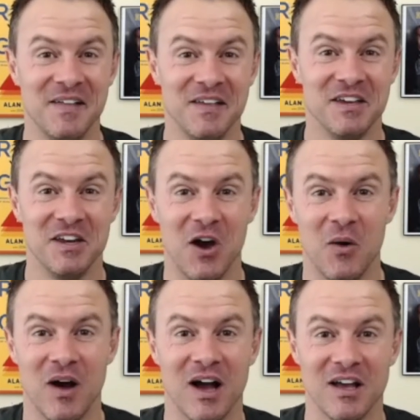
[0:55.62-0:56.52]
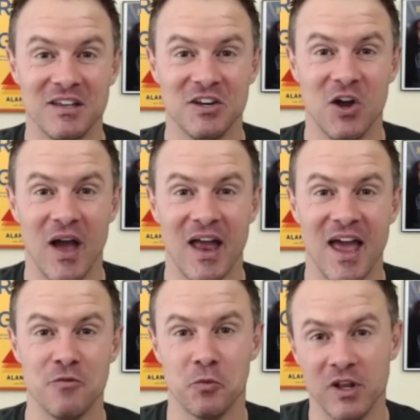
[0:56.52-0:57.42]
you know, uh, you know, and,
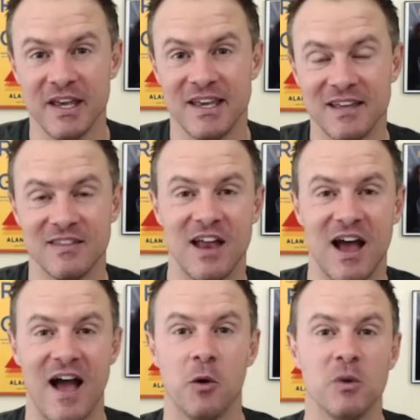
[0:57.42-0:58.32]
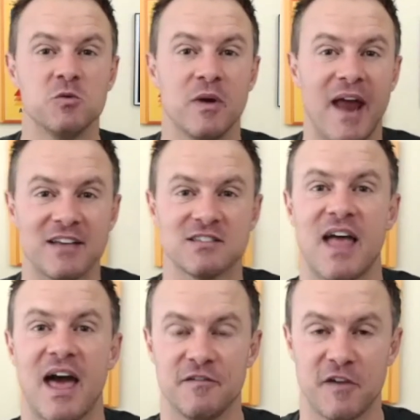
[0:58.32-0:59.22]
and, really get the. I, I, always would ask
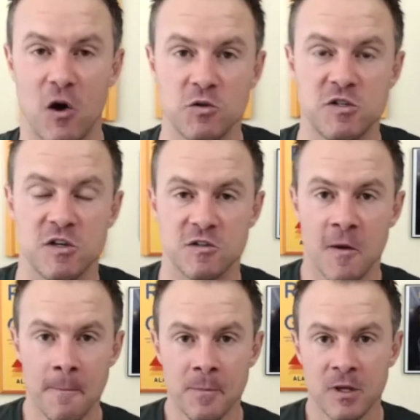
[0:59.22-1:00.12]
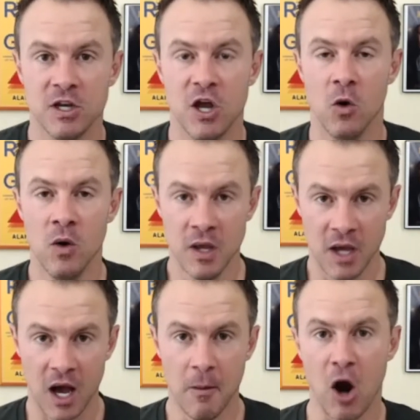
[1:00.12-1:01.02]
that of coaches, you know,
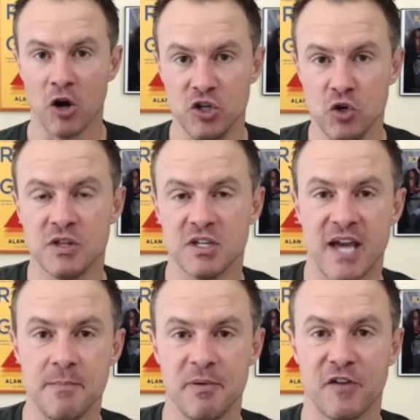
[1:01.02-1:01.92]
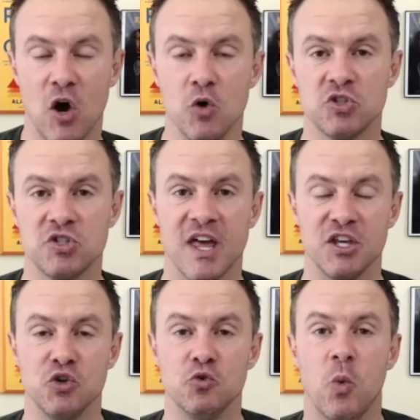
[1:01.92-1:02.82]
uh, are you the type of coach that
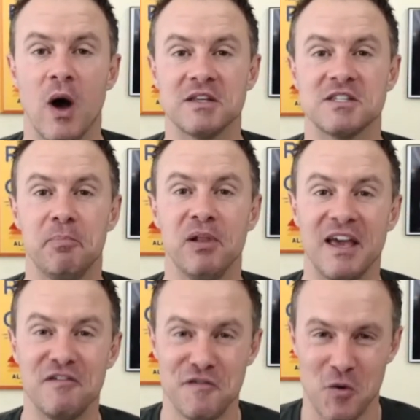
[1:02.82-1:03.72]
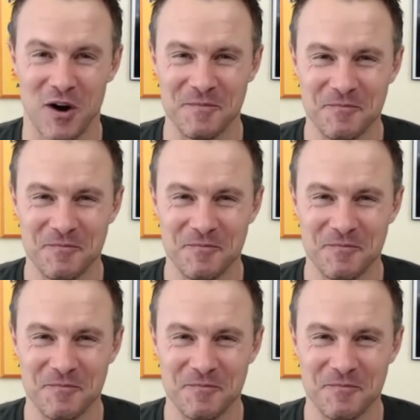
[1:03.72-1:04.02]
you'd want to play for?